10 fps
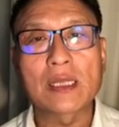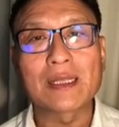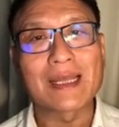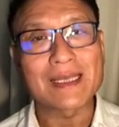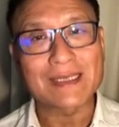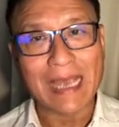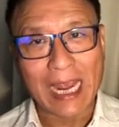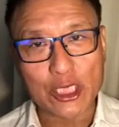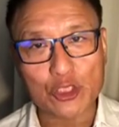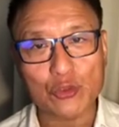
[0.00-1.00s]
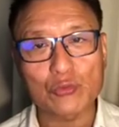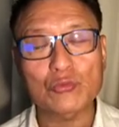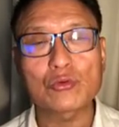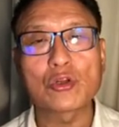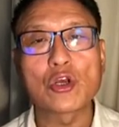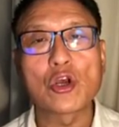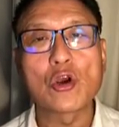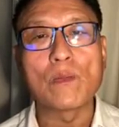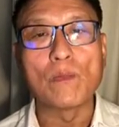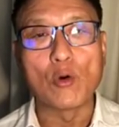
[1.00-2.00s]
less action,
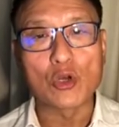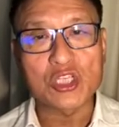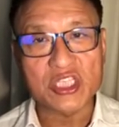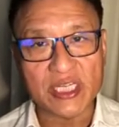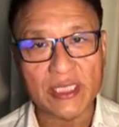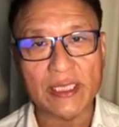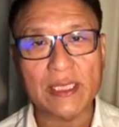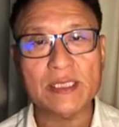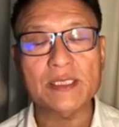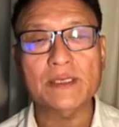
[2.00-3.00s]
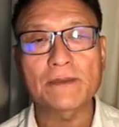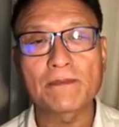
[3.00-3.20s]
more stillness,